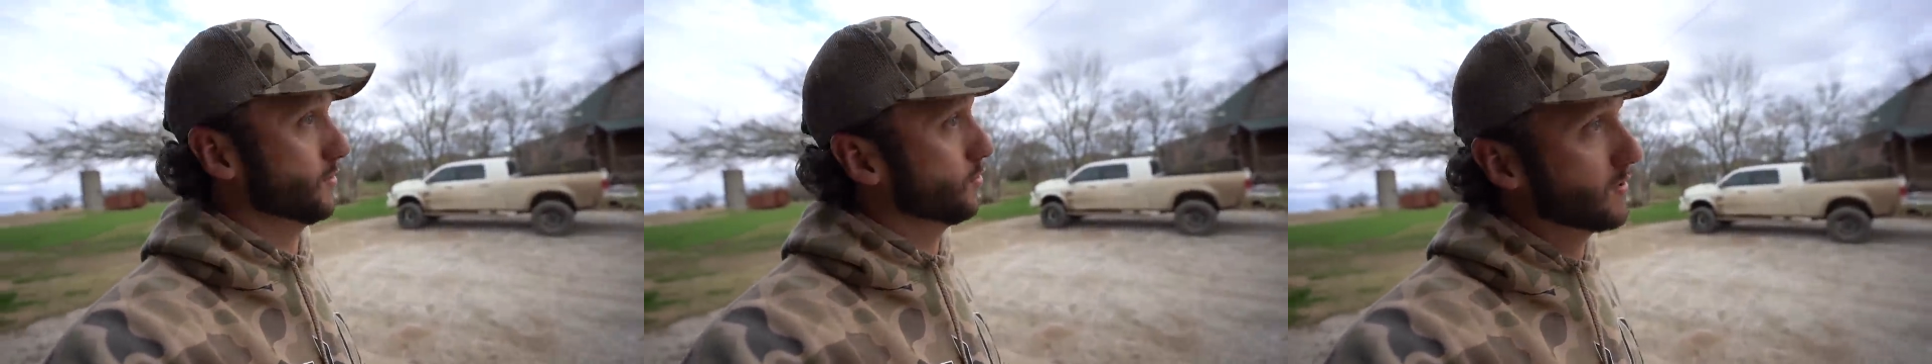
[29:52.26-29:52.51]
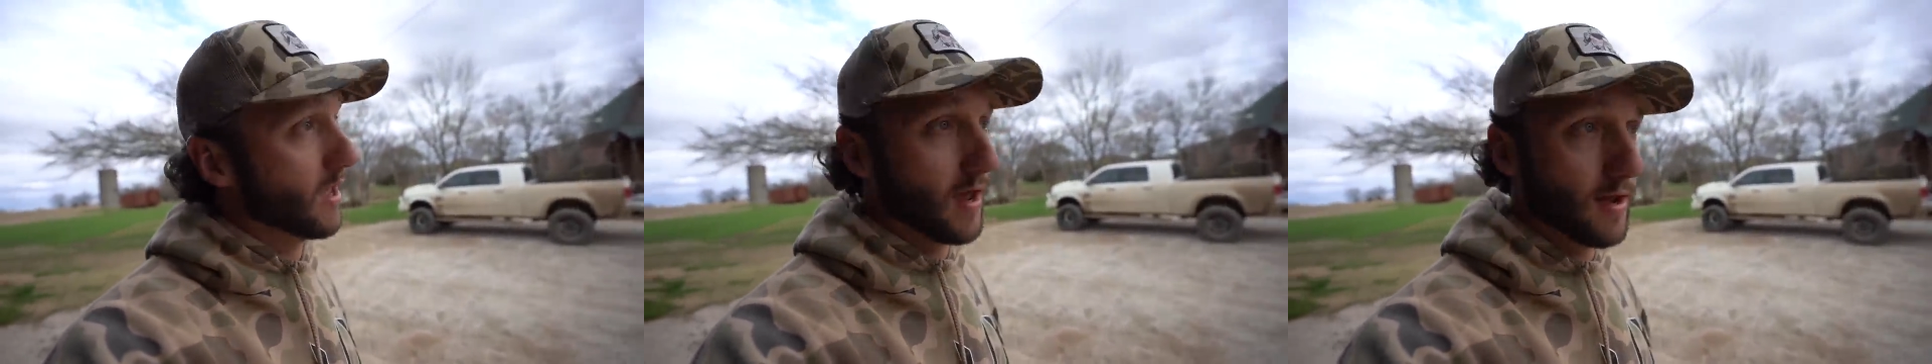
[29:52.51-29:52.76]

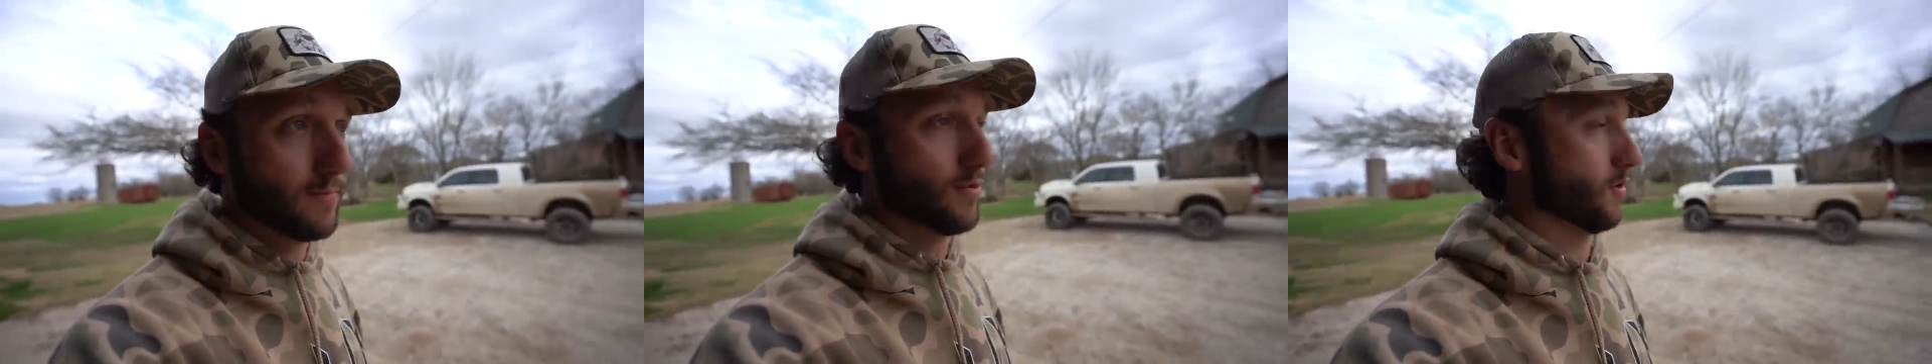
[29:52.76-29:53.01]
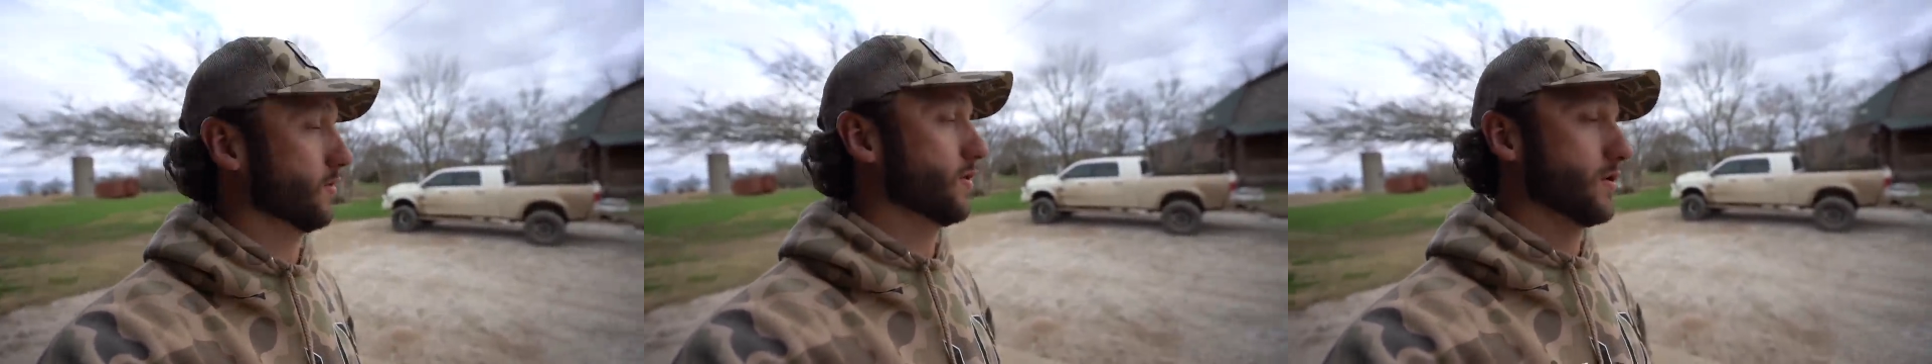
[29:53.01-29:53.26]
new
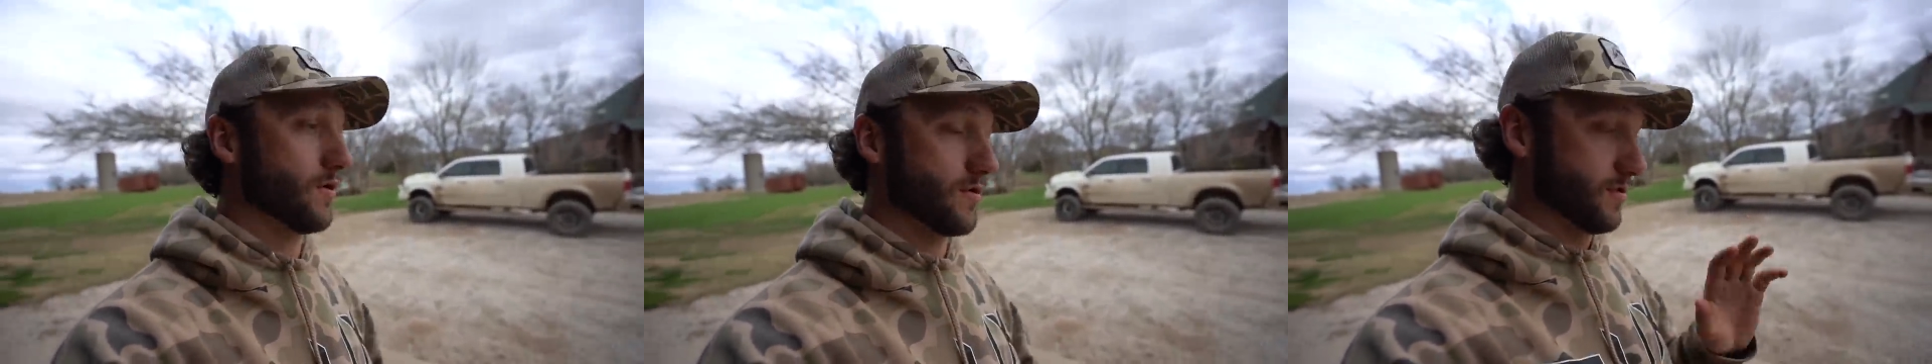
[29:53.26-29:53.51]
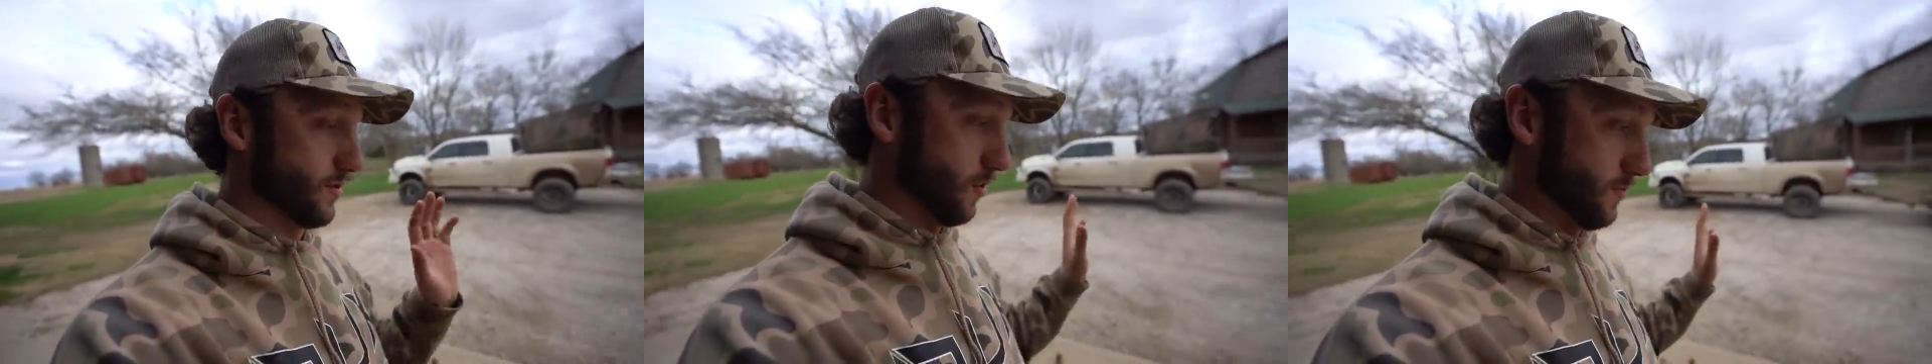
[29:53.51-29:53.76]
camper.
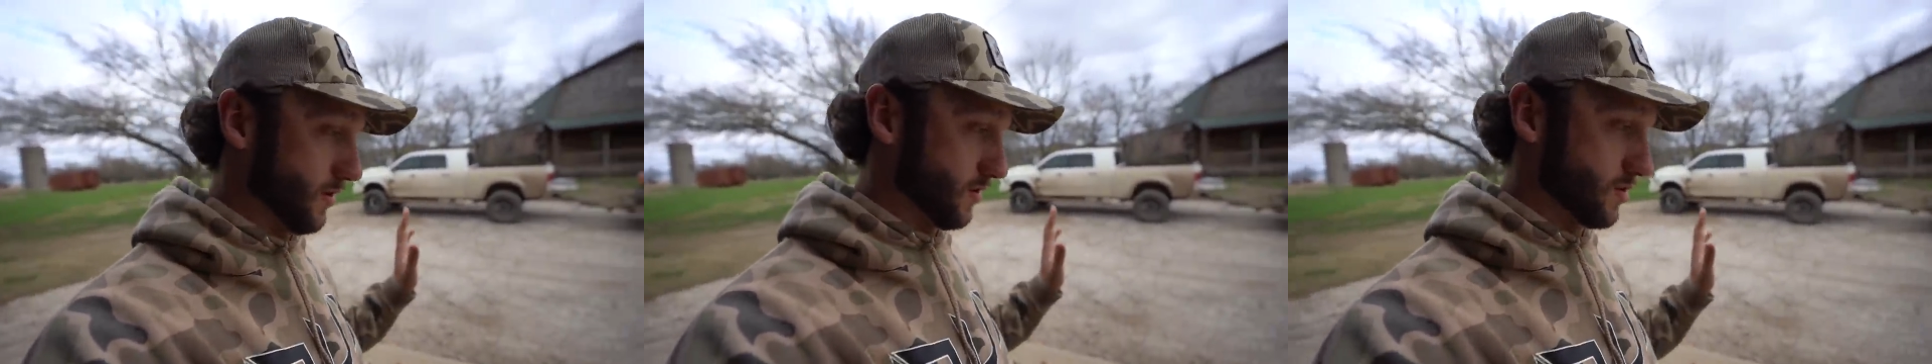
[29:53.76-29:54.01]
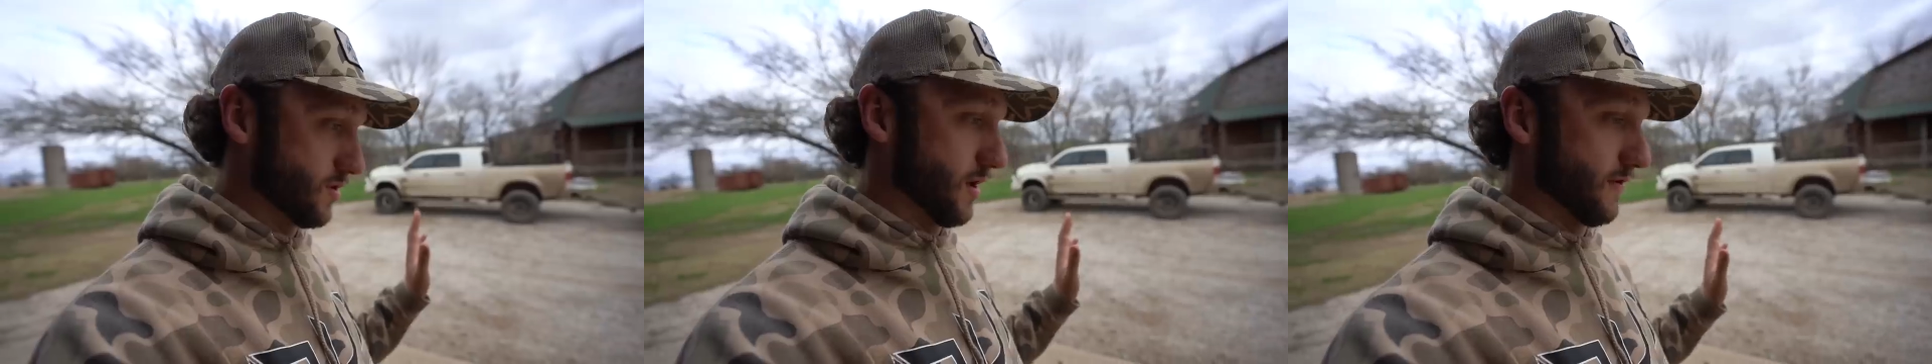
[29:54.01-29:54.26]
There's so
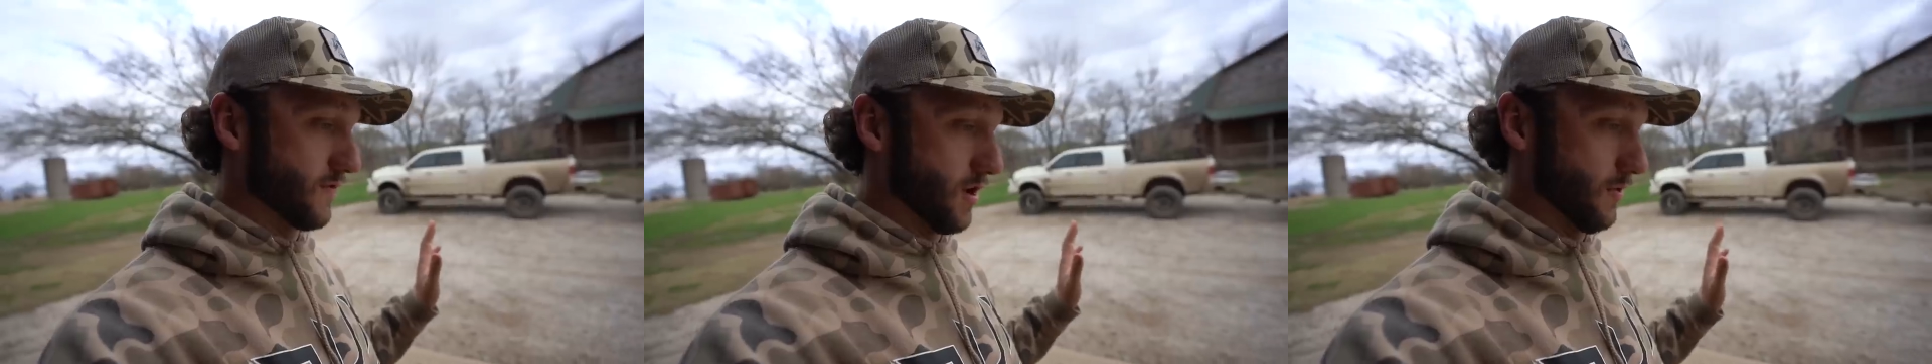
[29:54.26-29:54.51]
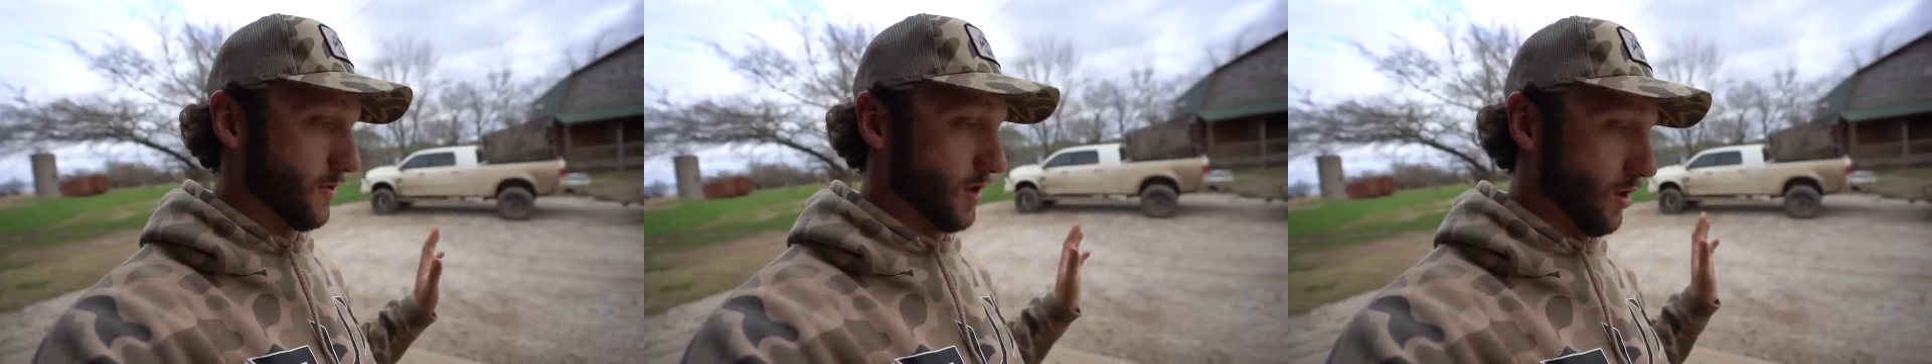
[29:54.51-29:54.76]
much stuff
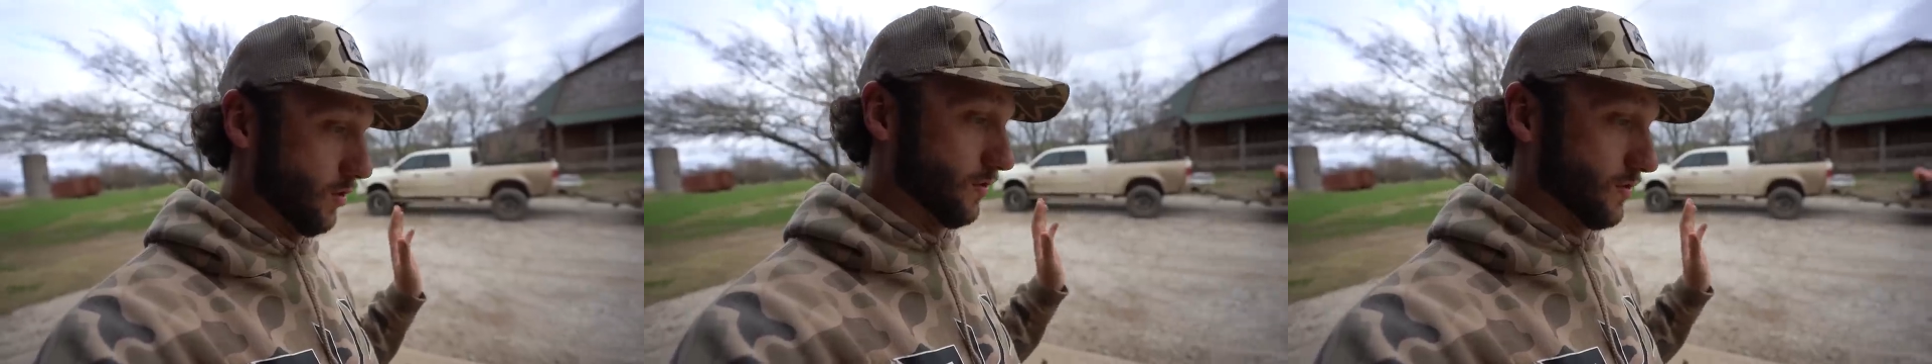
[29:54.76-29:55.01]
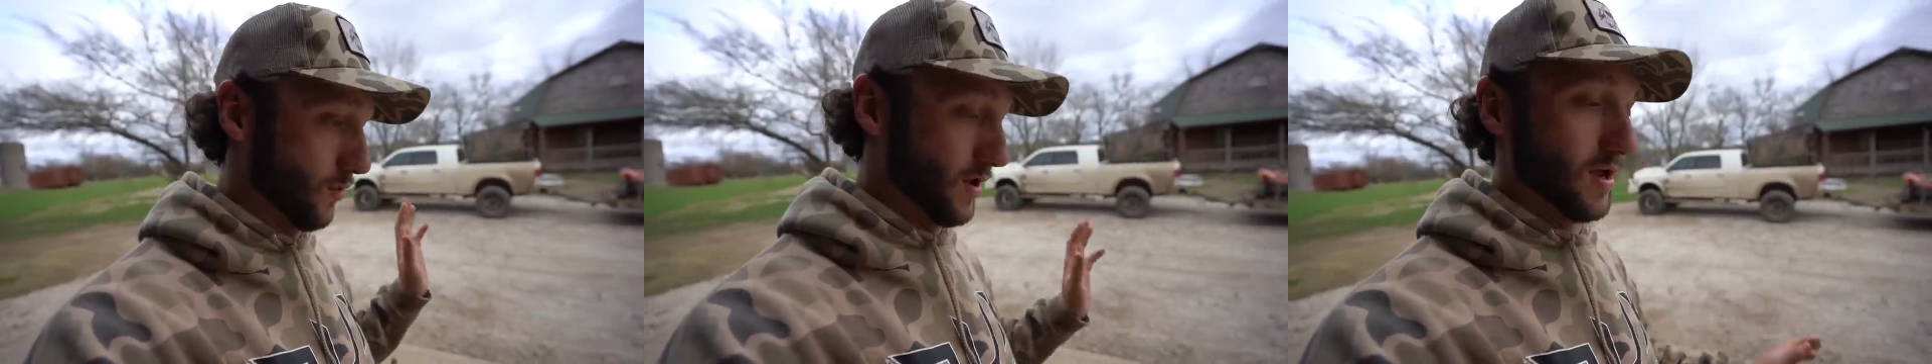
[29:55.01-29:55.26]
coming y'all's way.